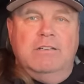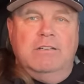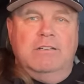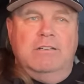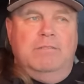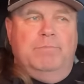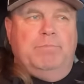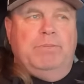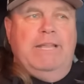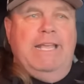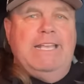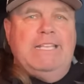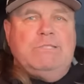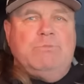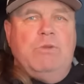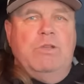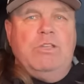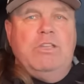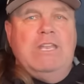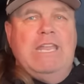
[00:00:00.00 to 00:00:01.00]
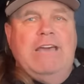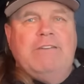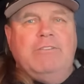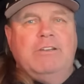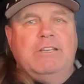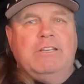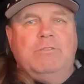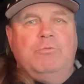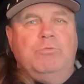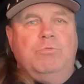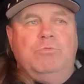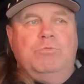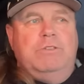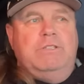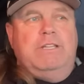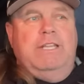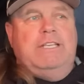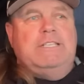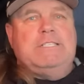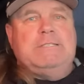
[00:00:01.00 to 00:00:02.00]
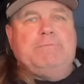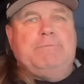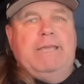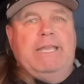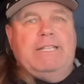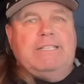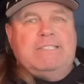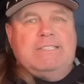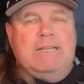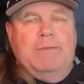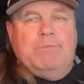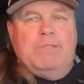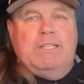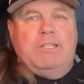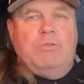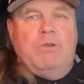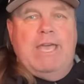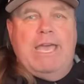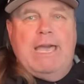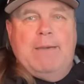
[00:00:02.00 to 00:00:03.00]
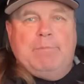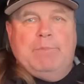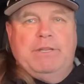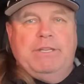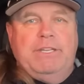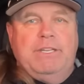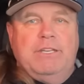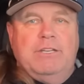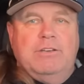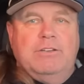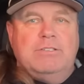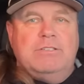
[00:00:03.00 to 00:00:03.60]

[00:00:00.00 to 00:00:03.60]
A place where you never would expect something to happen, you know?